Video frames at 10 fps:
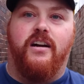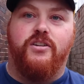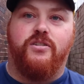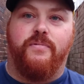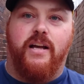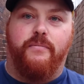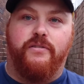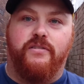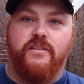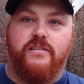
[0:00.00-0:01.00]
I should be
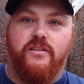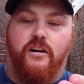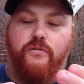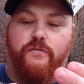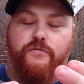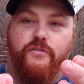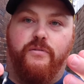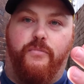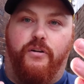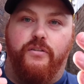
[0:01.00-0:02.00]
able to just cycle
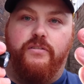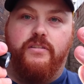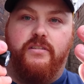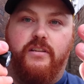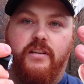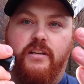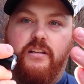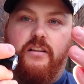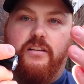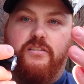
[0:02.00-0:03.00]
through the modes
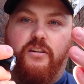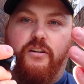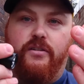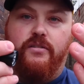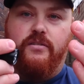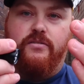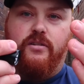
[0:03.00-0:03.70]
like so.